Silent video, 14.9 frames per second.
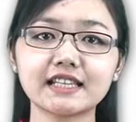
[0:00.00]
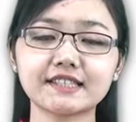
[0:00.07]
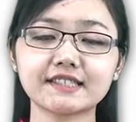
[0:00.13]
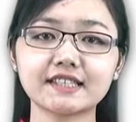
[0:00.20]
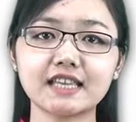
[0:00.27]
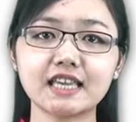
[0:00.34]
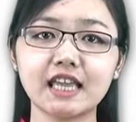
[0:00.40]

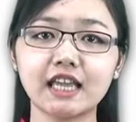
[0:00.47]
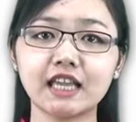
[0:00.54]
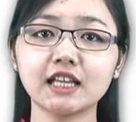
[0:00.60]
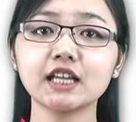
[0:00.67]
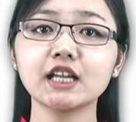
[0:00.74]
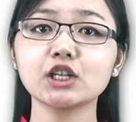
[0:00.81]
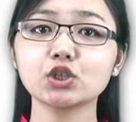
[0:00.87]
lesson
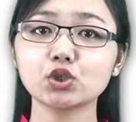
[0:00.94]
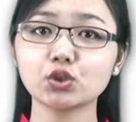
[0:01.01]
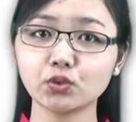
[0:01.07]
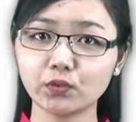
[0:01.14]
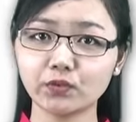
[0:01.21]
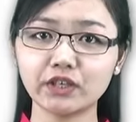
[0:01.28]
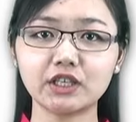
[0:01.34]
in
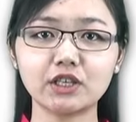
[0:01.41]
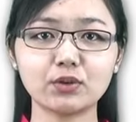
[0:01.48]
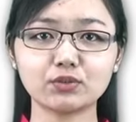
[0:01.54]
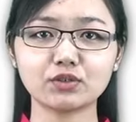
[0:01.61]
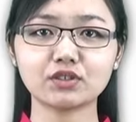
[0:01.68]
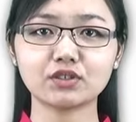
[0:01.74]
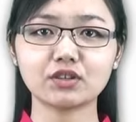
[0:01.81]
2
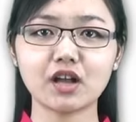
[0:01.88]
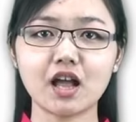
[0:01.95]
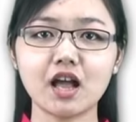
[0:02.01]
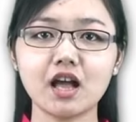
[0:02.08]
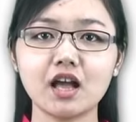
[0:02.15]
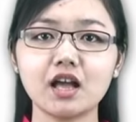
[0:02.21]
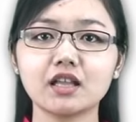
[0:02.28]
videos.
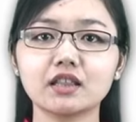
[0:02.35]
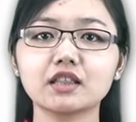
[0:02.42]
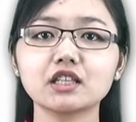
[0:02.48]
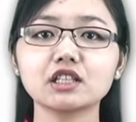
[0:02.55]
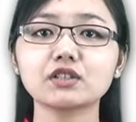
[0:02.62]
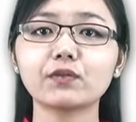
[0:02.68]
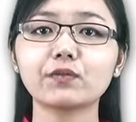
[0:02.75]

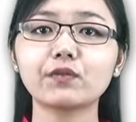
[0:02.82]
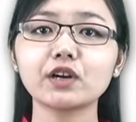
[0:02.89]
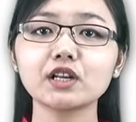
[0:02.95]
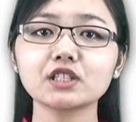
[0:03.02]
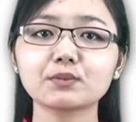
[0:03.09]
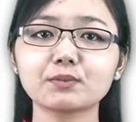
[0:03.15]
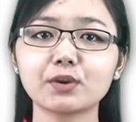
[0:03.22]
This
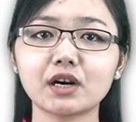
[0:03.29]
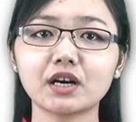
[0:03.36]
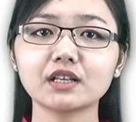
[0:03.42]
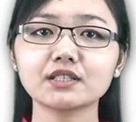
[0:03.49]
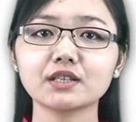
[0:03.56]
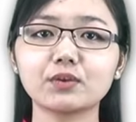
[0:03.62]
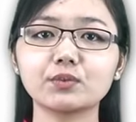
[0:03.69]
first
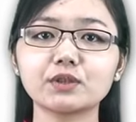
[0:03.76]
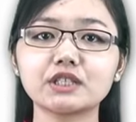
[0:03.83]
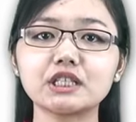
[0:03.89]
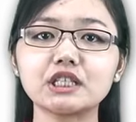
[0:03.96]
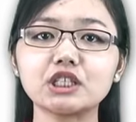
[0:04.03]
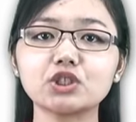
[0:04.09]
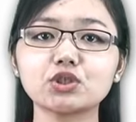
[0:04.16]
part will
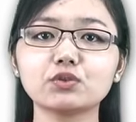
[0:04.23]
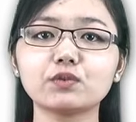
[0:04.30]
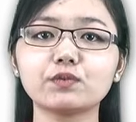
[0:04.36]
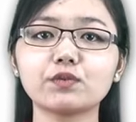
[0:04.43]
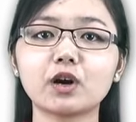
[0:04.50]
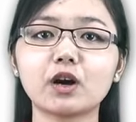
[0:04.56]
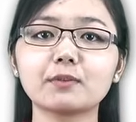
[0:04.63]
teach
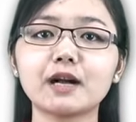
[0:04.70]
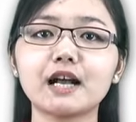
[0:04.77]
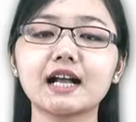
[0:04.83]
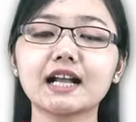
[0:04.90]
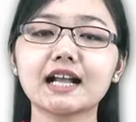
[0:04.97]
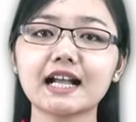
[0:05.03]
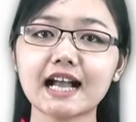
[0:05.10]
you from
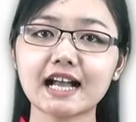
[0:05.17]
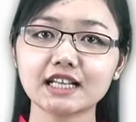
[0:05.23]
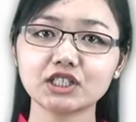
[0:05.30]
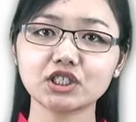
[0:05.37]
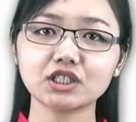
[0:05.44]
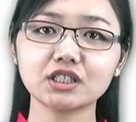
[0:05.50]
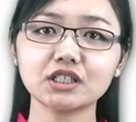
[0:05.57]

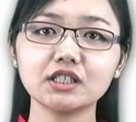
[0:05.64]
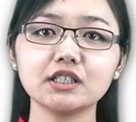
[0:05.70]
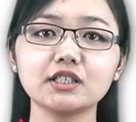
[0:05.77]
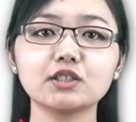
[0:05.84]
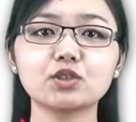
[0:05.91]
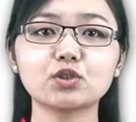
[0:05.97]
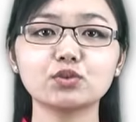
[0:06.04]

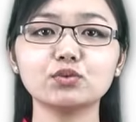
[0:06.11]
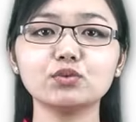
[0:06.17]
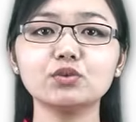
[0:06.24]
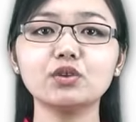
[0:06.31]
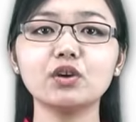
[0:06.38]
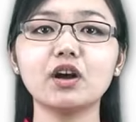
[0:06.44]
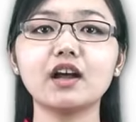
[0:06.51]
Gaji
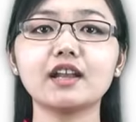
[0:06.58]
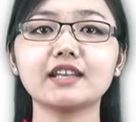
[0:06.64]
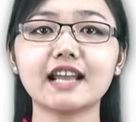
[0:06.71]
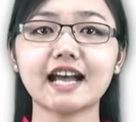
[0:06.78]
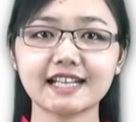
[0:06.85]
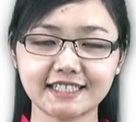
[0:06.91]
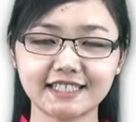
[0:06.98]
to
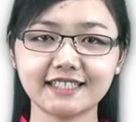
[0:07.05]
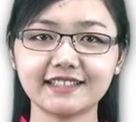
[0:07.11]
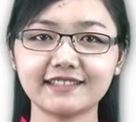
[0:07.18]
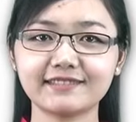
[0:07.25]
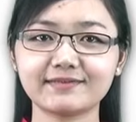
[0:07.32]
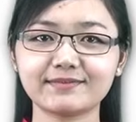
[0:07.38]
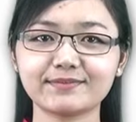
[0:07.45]

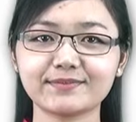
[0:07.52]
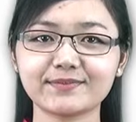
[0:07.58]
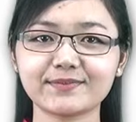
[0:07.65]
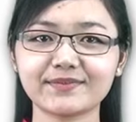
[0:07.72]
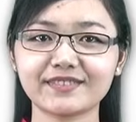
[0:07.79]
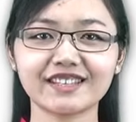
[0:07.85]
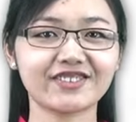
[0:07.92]
Naji.
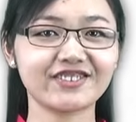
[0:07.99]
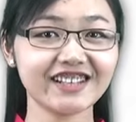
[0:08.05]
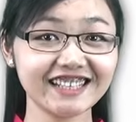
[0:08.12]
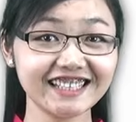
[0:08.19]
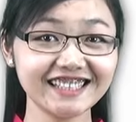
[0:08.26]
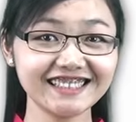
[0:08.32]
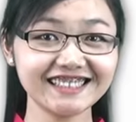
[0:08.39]

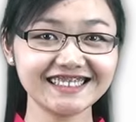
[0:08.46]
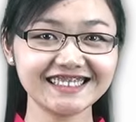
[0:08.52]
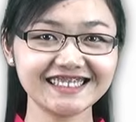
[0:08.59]
Ready?